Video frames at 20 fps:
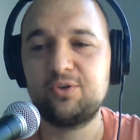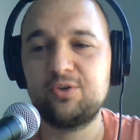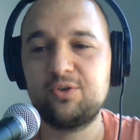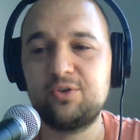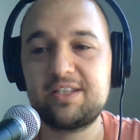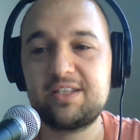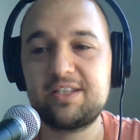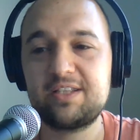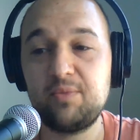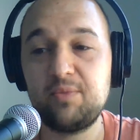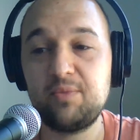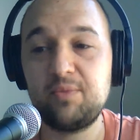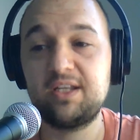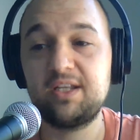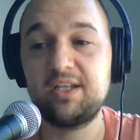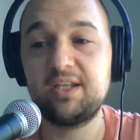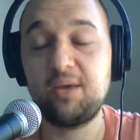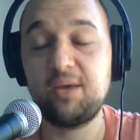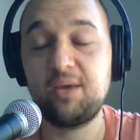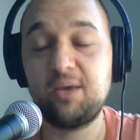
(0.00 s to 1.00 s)
So that's
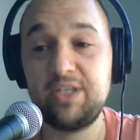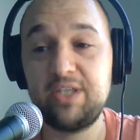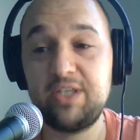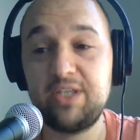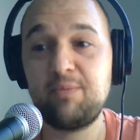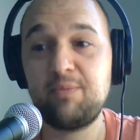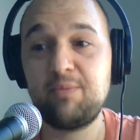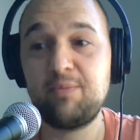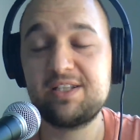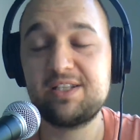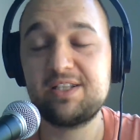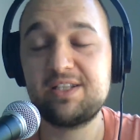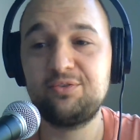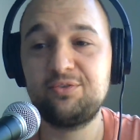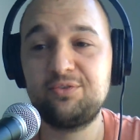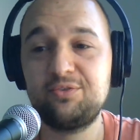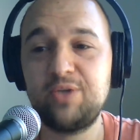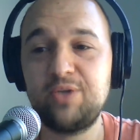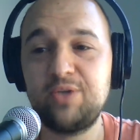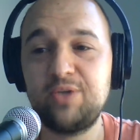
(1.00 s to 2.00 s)
something that I would tell
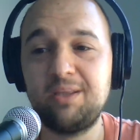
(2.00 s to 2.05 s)
myself,